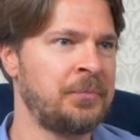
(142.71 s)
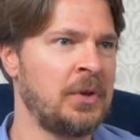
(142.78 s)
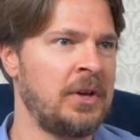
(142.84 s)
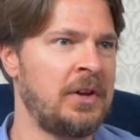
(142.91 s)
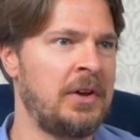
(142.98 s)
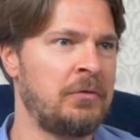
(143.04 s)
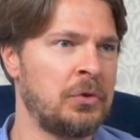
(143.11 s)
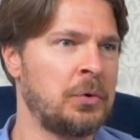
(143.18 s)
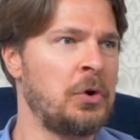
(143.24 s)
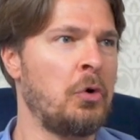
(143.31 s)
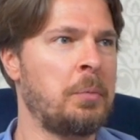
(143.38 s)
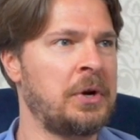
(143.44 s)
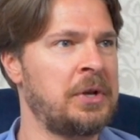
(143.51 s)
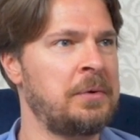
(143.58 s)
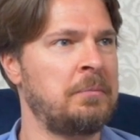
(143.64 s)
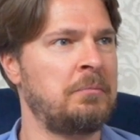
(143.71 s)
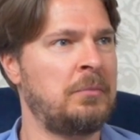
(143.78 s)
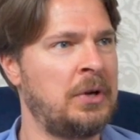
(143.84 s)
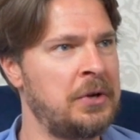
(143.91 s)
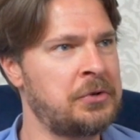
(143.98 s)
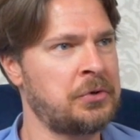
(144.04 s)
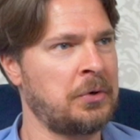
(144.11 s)
even though nobody
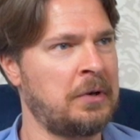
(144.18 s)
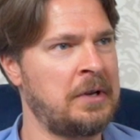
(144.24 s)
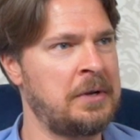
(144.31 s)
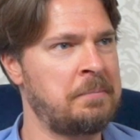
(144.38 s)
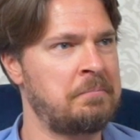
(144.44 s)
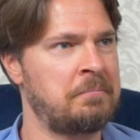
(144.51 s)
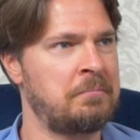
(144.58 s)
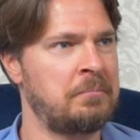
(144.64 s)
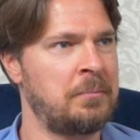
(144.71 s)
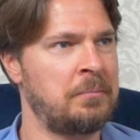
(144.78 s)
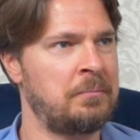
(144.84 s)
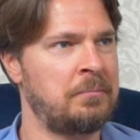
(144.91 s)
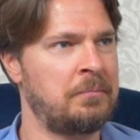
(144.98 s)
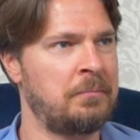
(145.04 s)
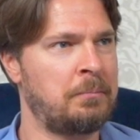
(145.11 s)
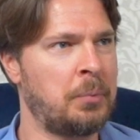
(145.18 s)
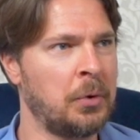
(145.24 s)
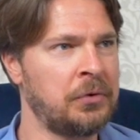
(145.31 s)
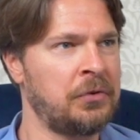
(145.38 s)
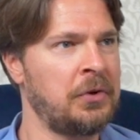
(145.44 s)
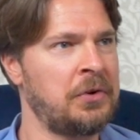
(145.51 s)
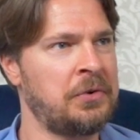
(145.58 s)
literally
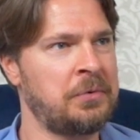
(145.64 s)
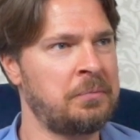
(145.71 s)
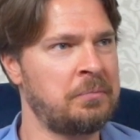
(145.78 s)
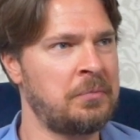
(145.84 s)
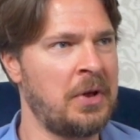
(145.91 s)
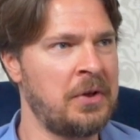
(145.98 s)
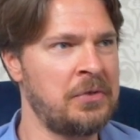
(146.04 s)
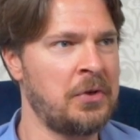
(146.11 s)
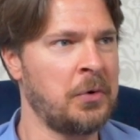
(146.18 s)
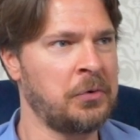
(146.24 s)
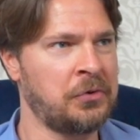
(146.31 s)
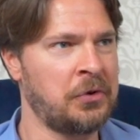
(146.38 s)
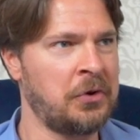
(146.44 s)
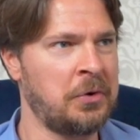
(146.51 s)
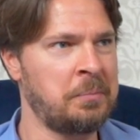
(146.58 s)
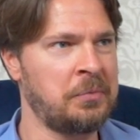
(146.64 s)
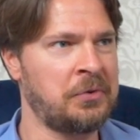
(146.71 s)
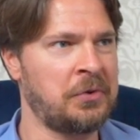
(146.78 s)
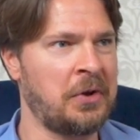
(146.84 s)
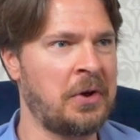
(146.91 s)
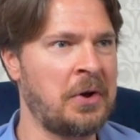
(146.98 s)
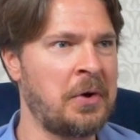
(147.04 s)
puts it in those
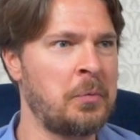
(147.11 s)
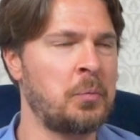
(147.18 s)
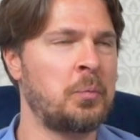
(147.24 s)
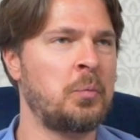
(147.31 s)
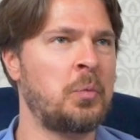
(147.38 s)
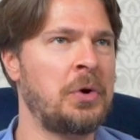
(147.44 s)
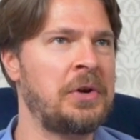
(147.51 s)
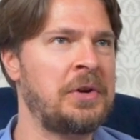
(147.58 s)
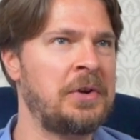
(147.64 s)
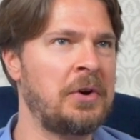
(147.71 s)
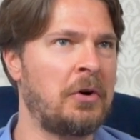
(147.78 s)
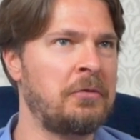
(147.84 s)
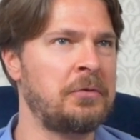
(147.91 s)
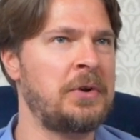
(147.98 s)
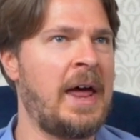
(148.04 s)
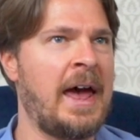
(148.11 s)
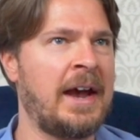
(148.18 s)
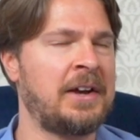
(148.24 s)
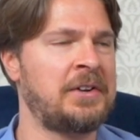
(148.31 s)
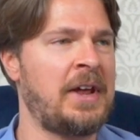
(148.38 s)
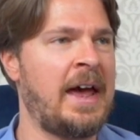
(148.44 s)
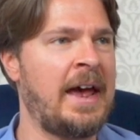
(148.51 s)
terms, we often
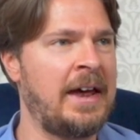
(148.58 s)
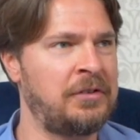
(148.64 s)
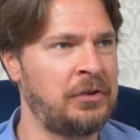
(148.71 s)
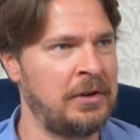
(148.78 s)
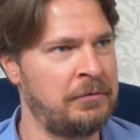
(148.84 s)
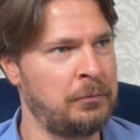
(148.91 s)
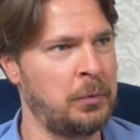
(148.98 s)
act as if we